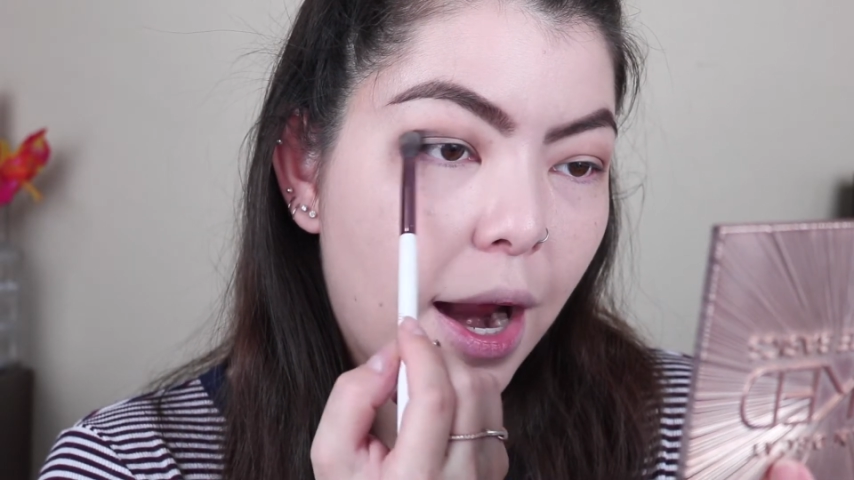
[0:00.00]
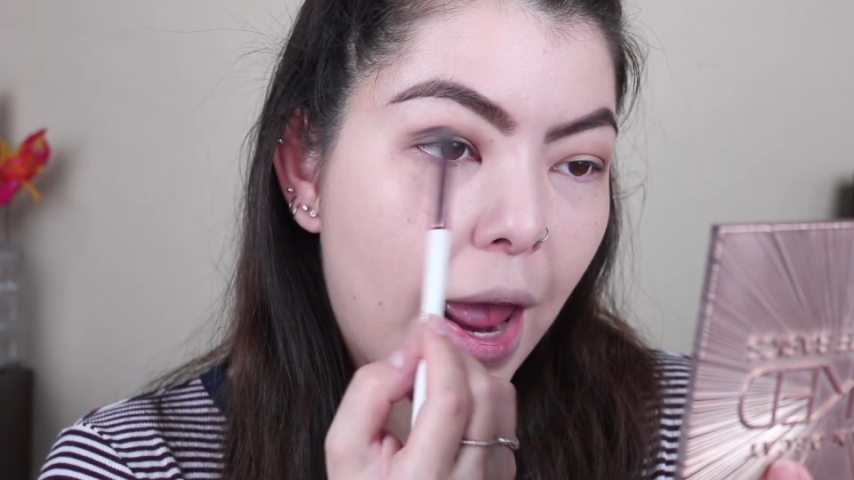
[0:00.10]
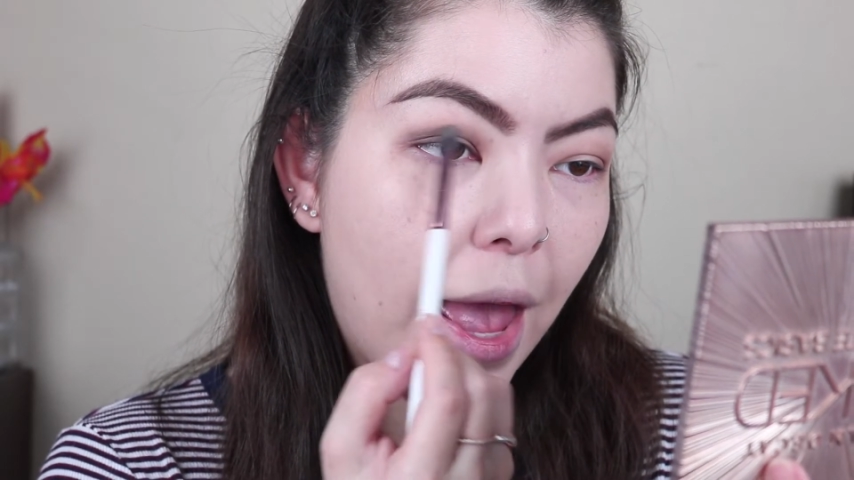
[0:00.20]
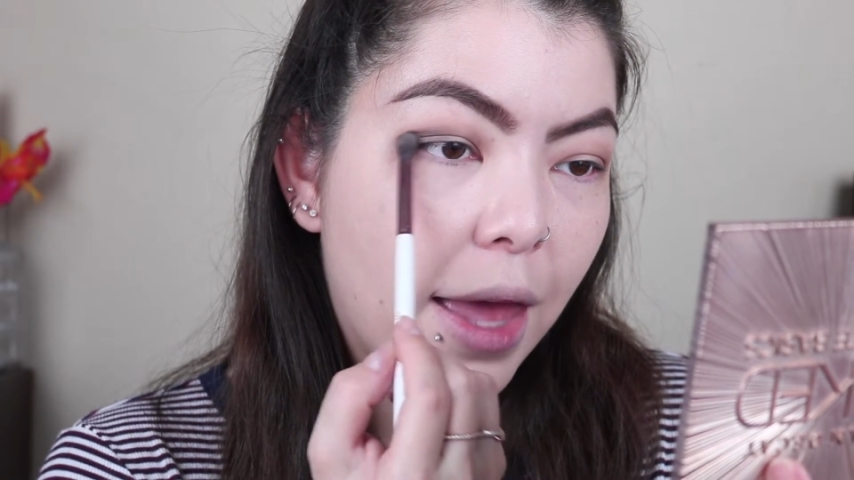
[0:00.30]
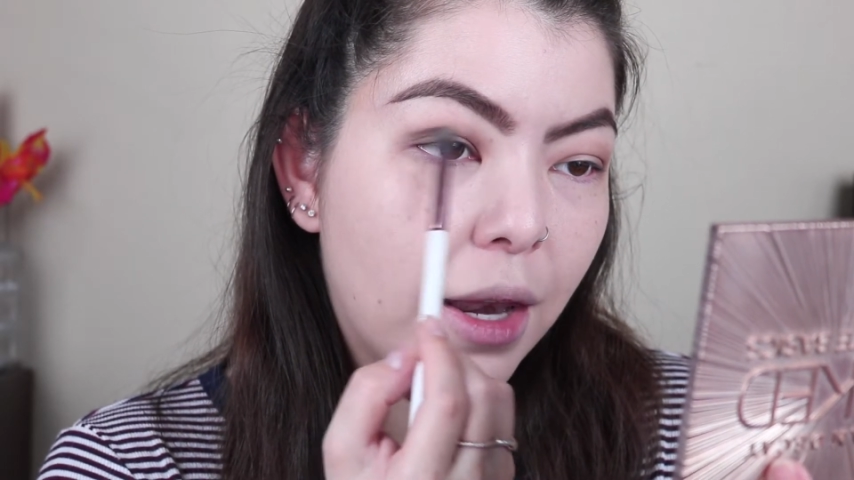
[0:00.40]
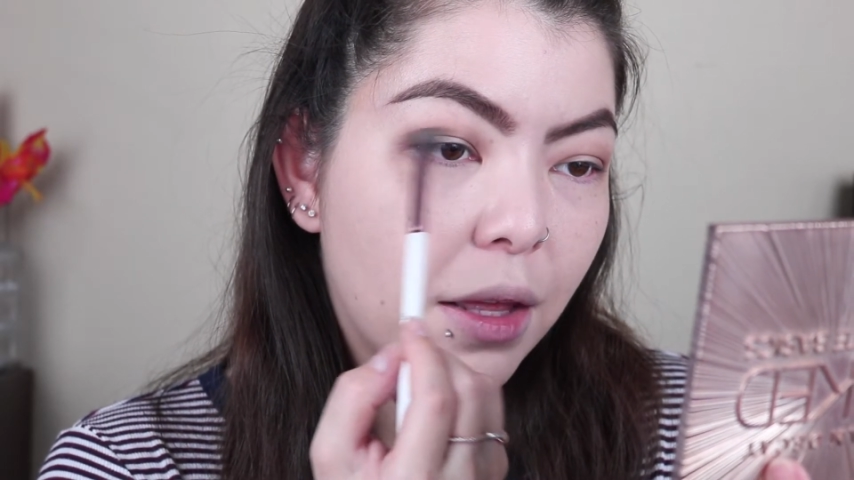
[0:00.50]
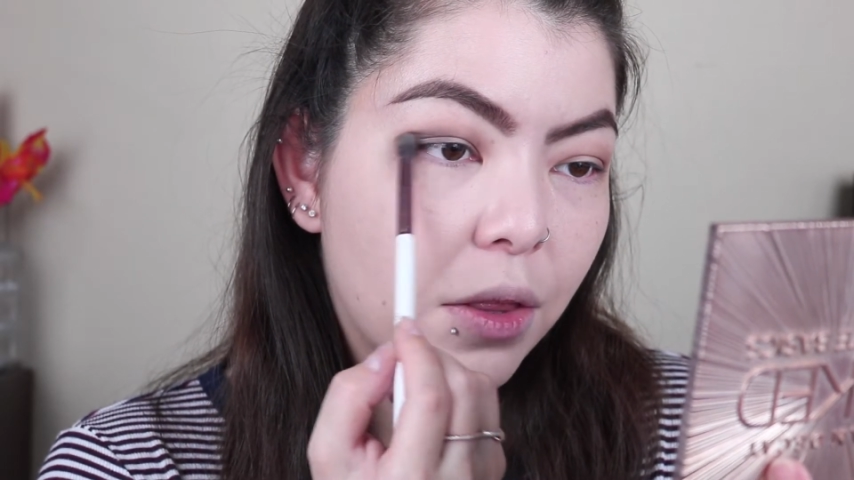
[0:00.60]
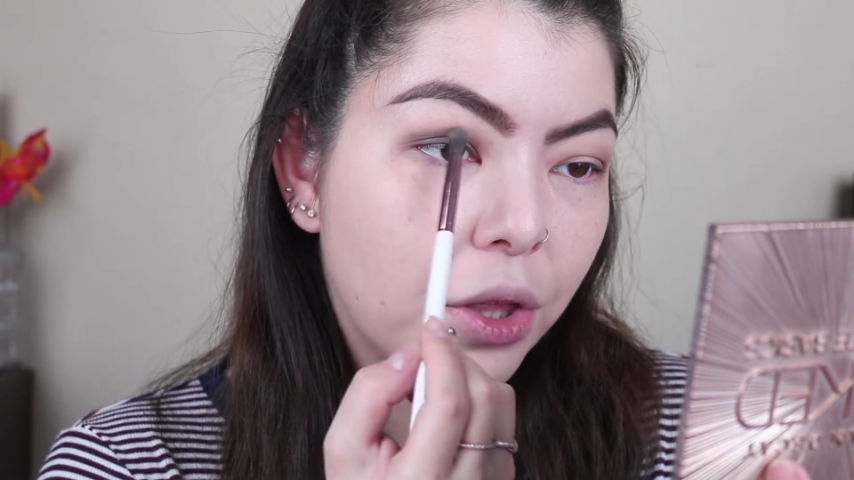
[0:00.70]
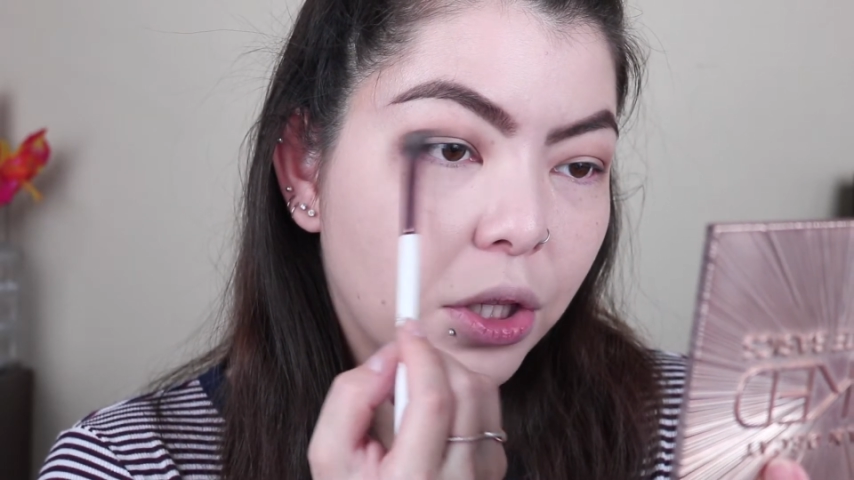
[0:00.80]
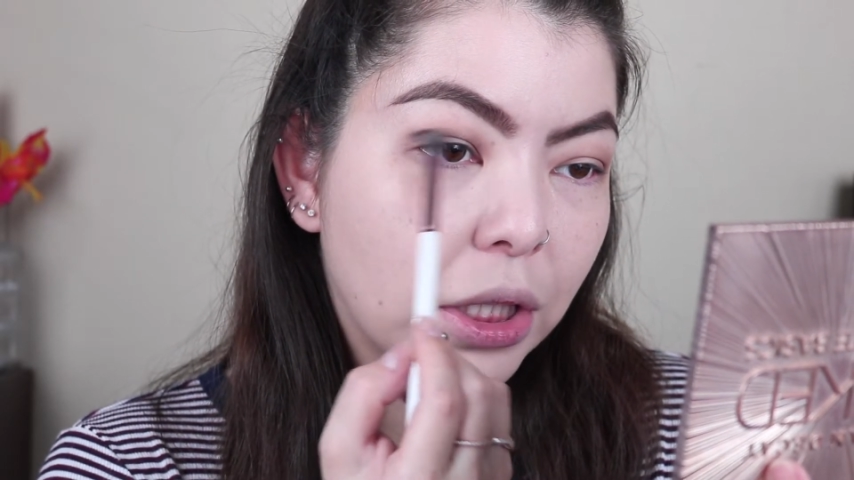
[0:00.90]
and
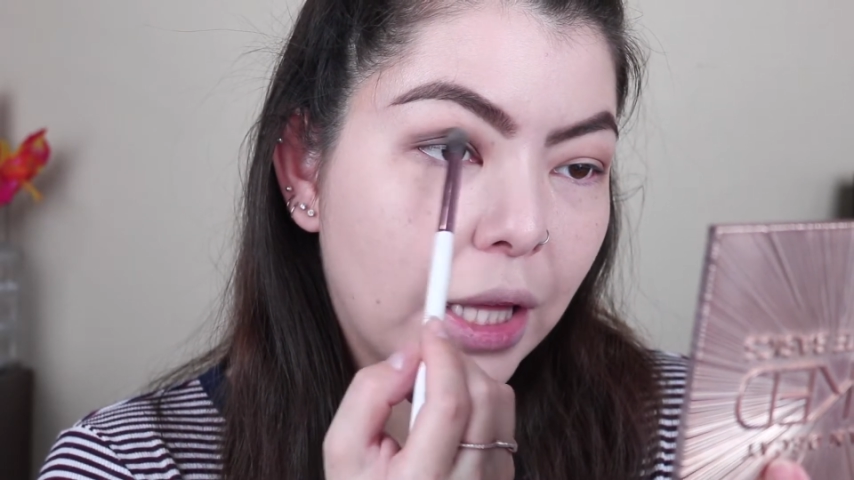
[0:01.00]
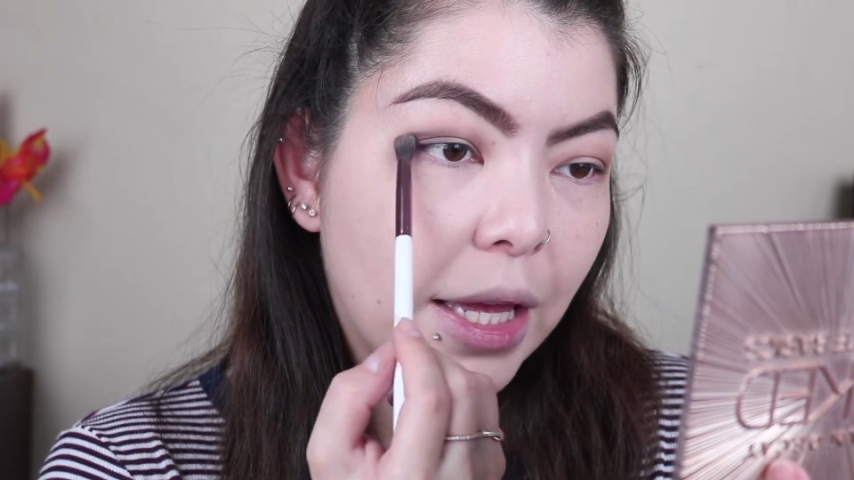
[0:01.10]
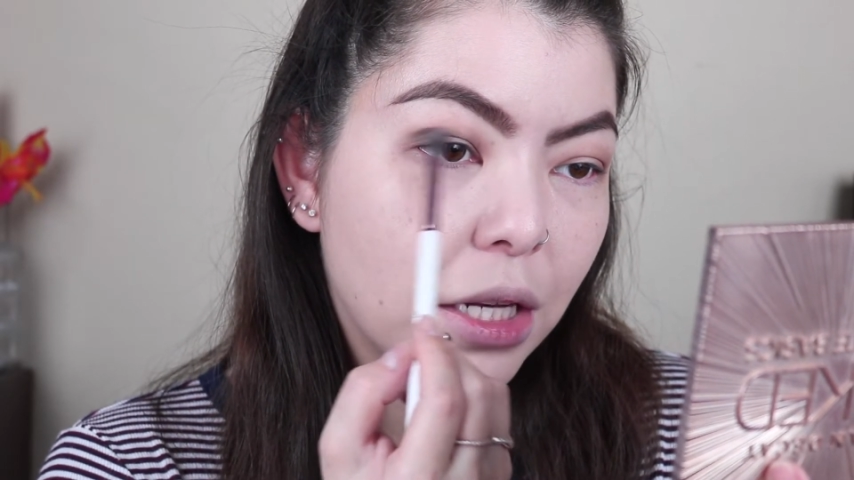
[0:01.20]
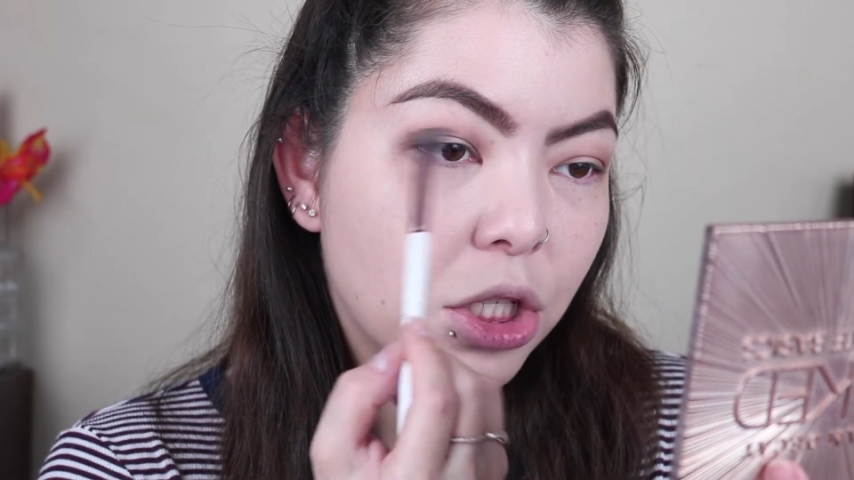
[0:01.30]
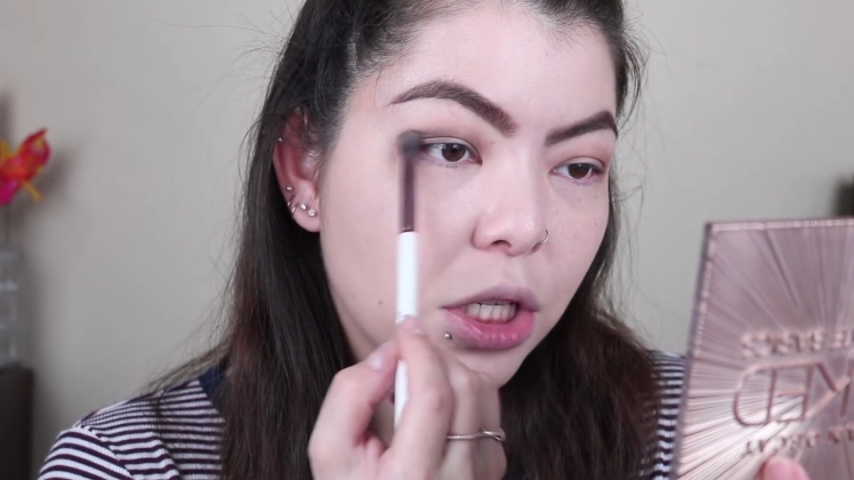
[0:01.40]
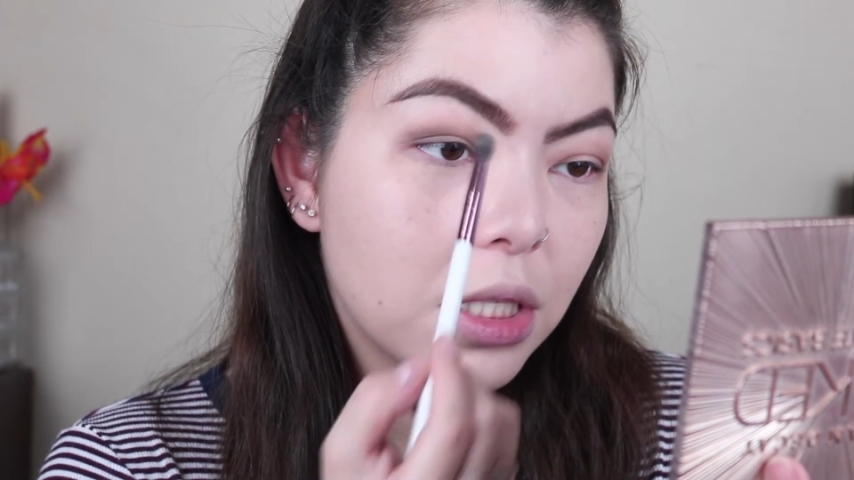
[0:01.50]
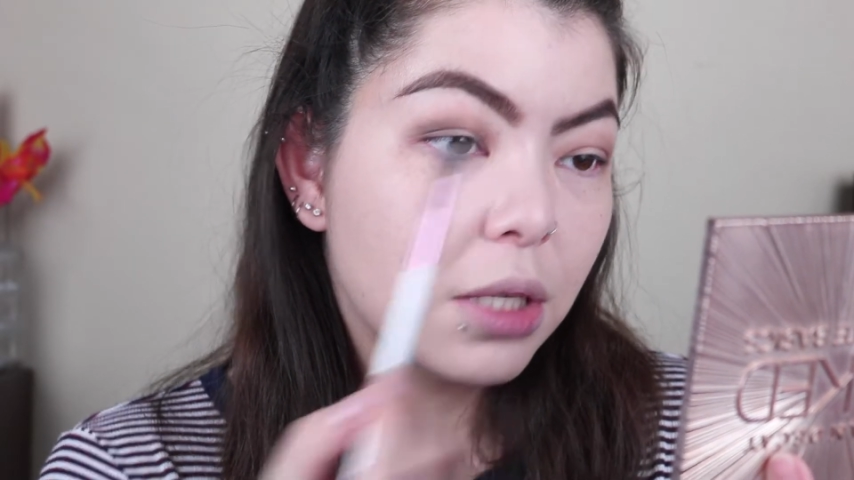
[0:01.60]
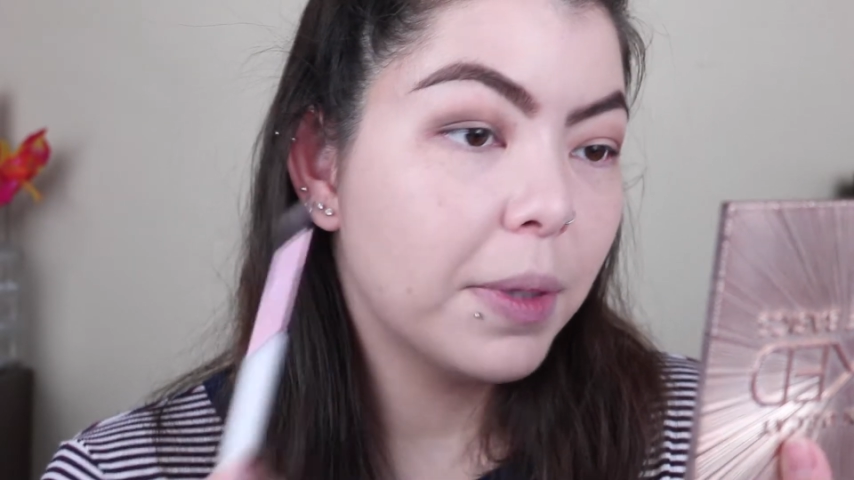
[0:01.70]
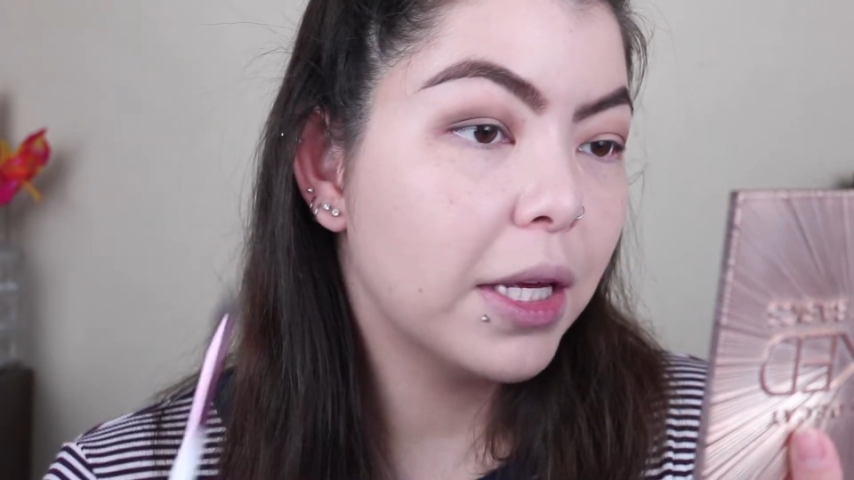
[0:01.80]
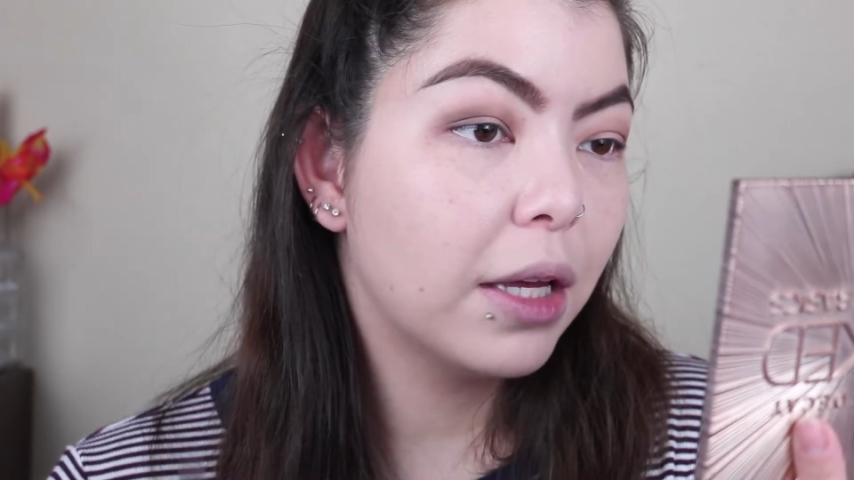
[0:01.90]
the lid, just
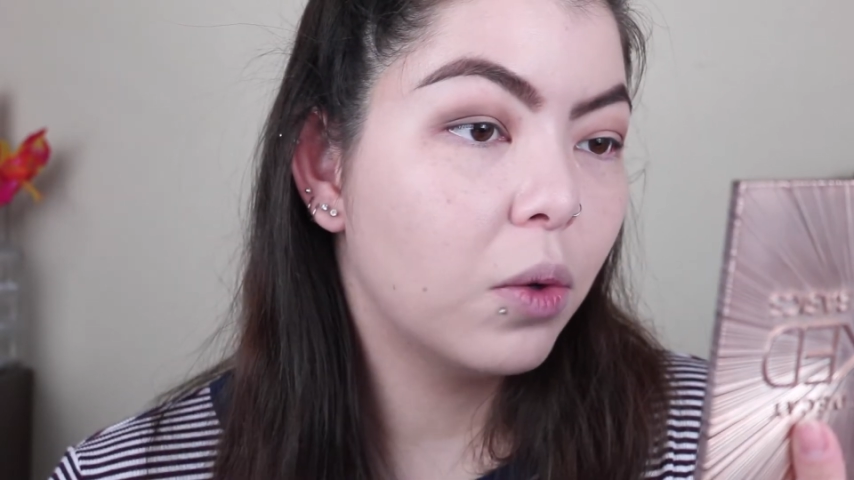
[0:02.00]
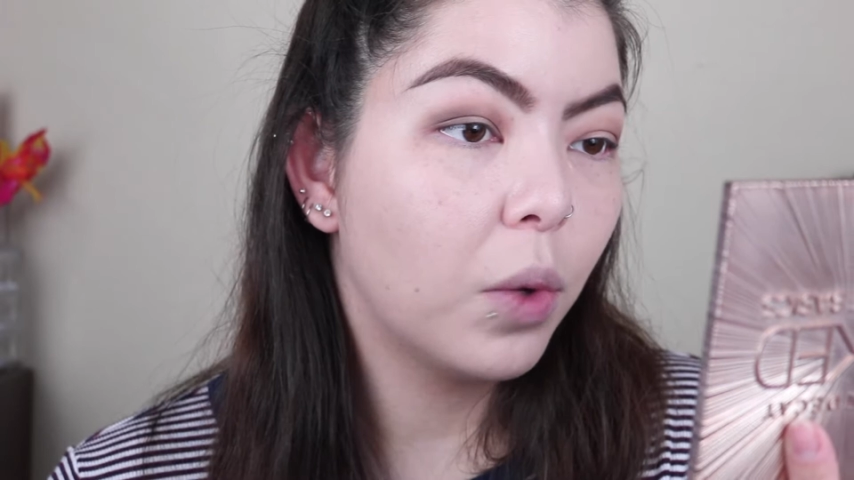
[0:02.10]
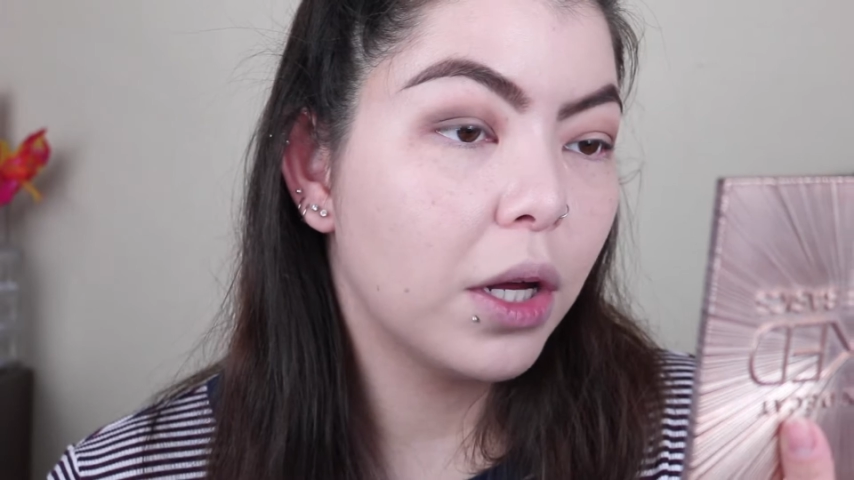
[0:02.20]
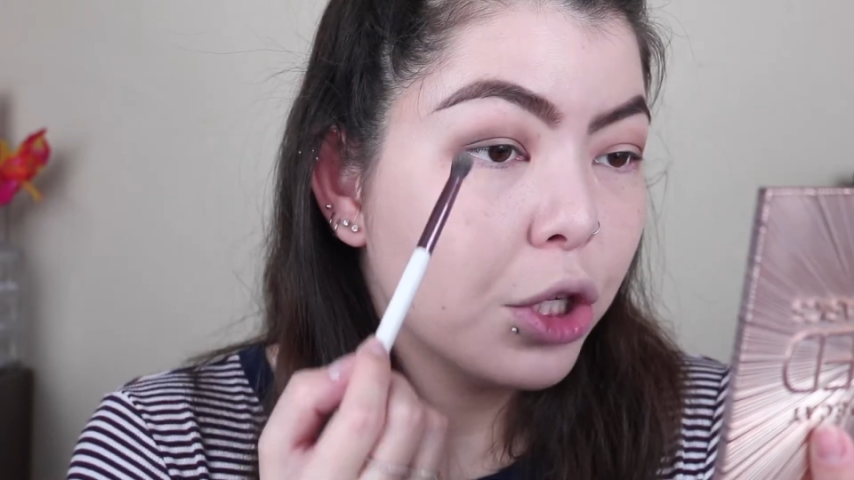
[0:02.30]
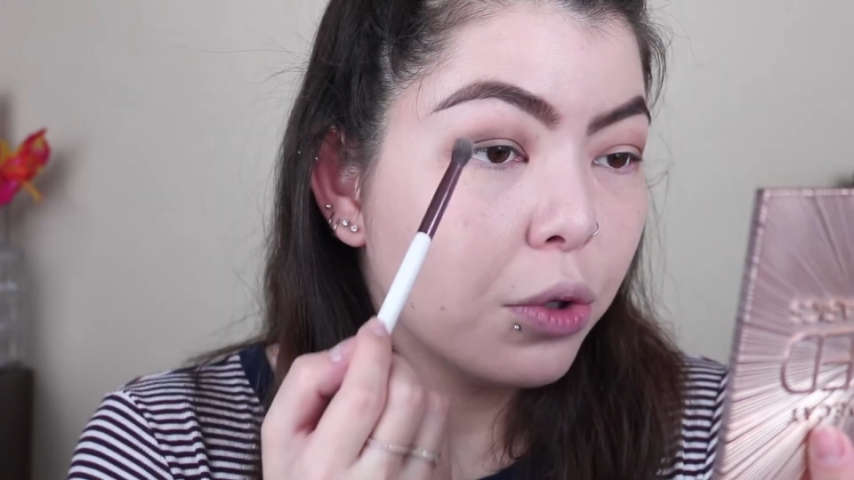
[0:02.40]
to begin with.